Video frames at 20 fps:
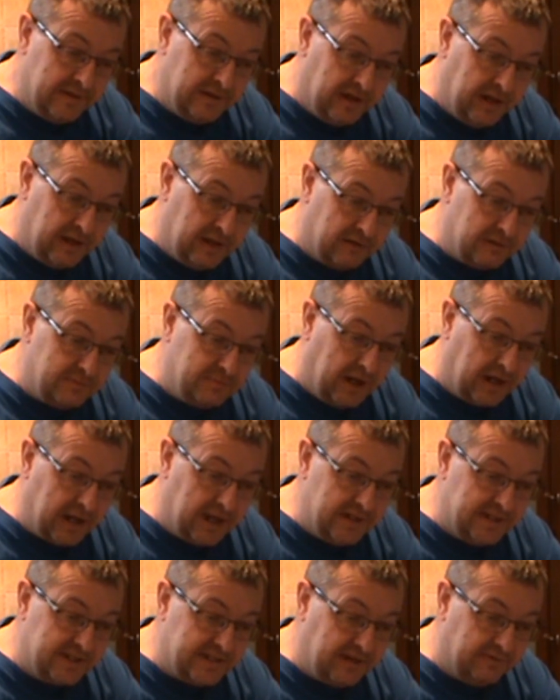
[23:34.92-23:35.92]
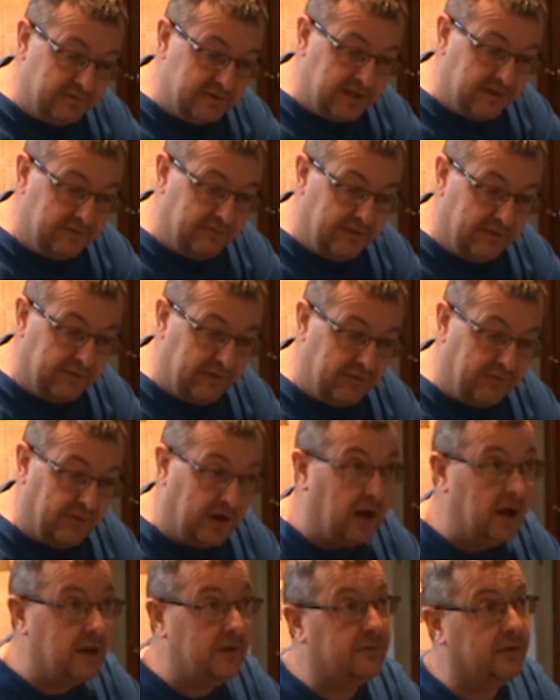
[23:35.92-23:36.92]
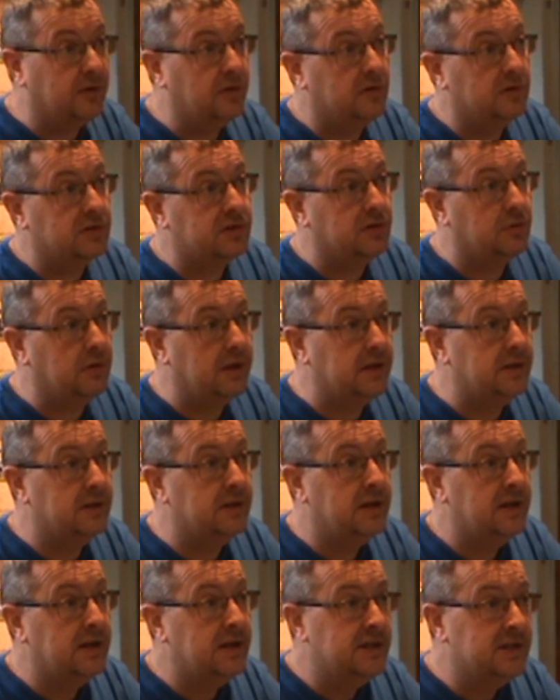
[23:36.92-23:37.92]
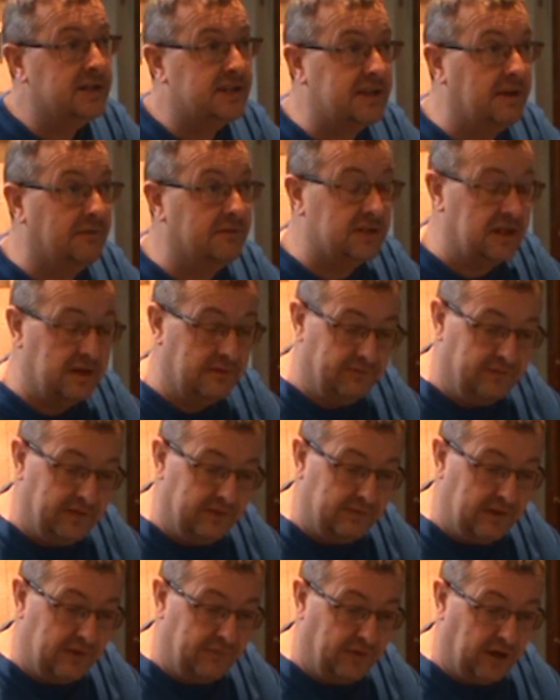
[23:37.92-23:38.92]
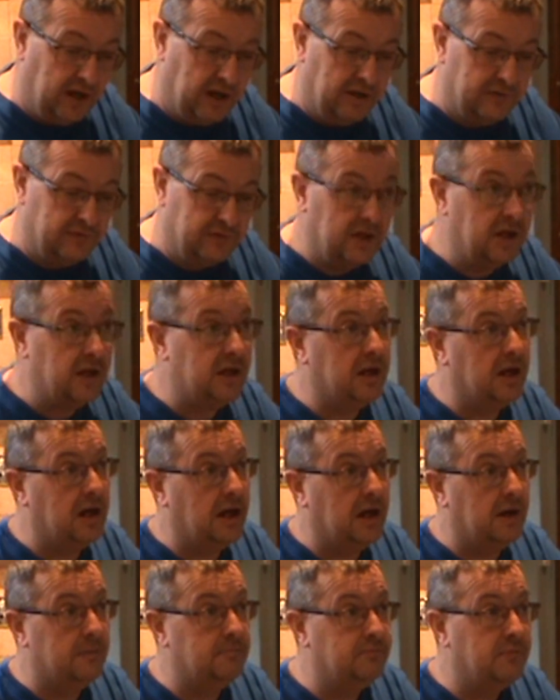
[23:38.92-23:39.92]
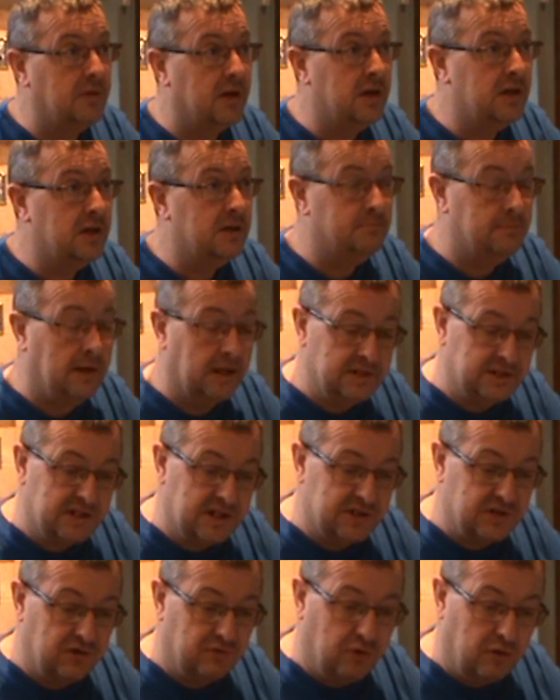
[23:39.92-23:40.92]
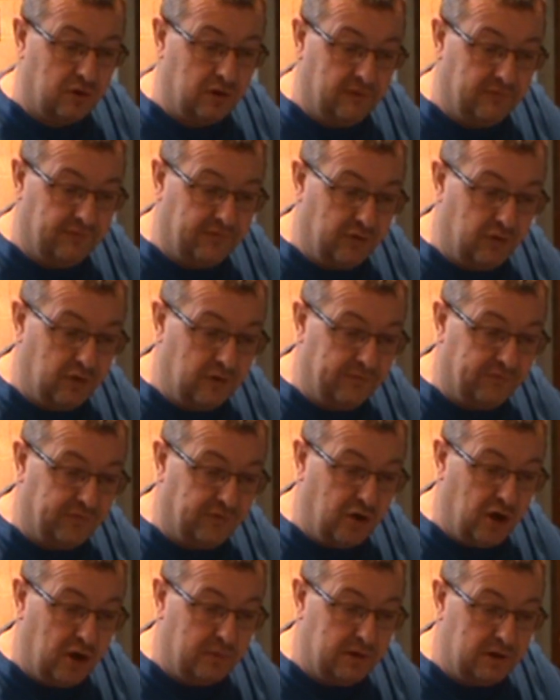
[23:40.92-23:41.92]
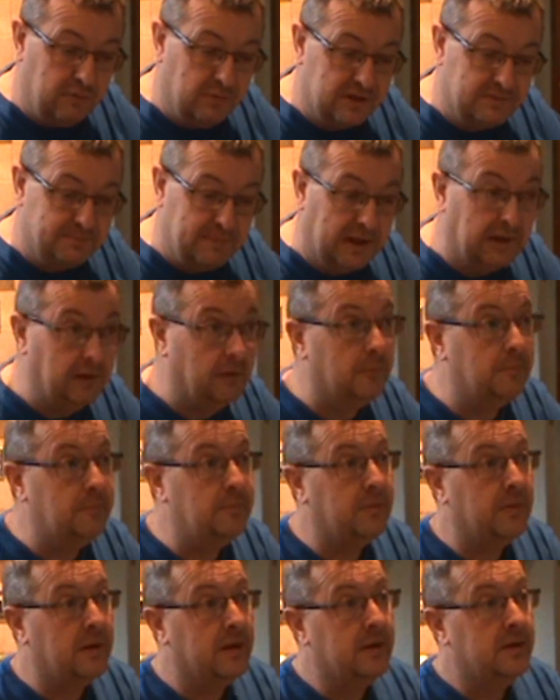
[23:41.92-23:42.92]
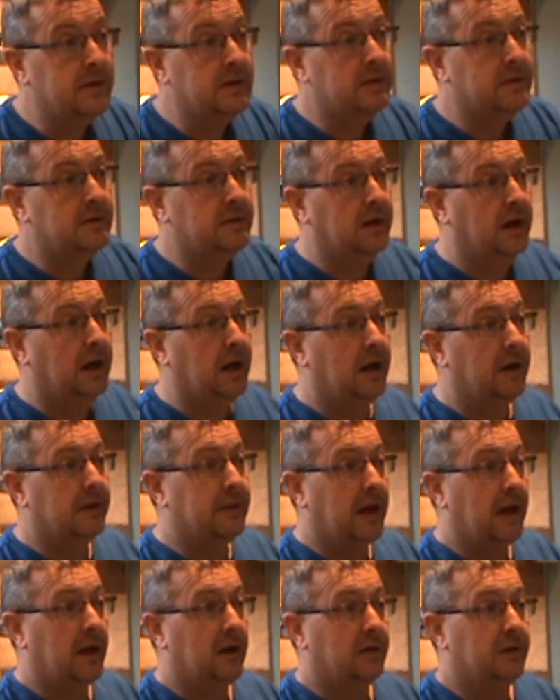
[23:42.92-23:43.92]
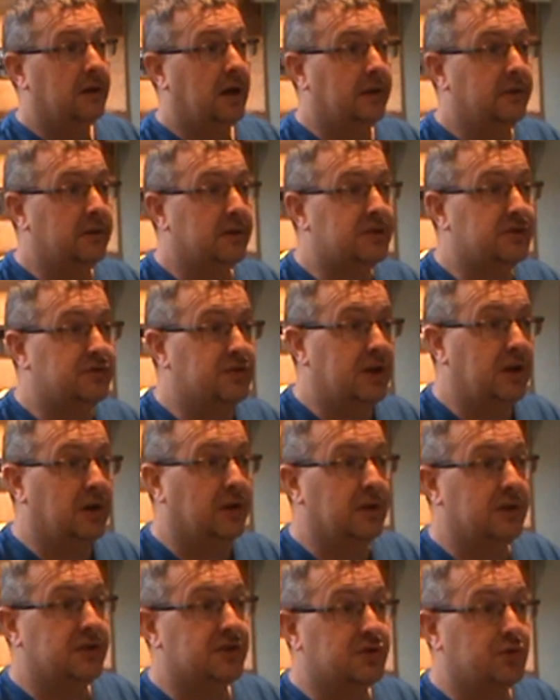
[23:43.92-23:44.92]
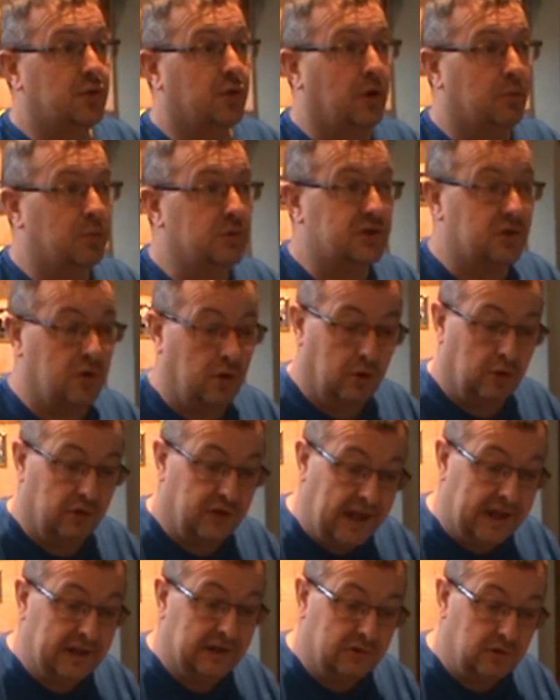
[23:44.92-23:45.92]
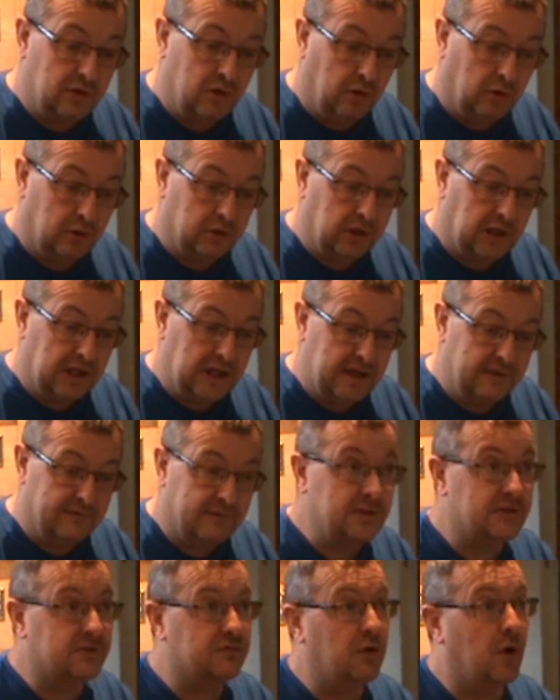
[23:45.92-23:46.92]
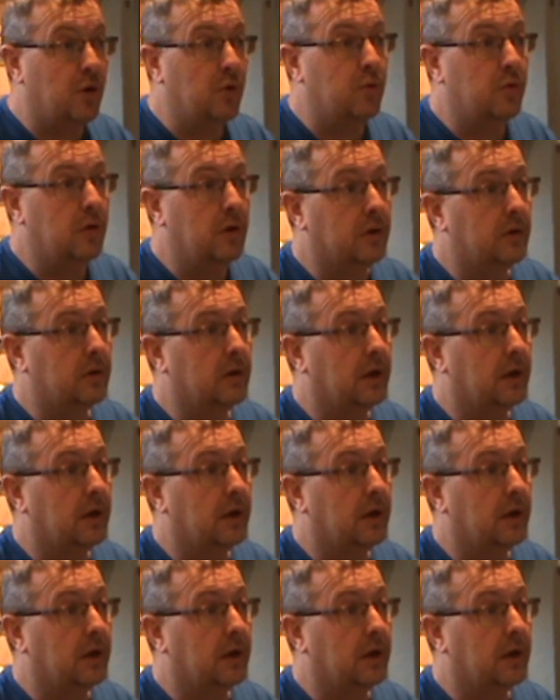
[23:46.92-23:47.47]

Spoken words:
That was back in 1755, and also in 1755 the Manchester Royal Infirmary was built there, and the street it stood on was called Levers Row.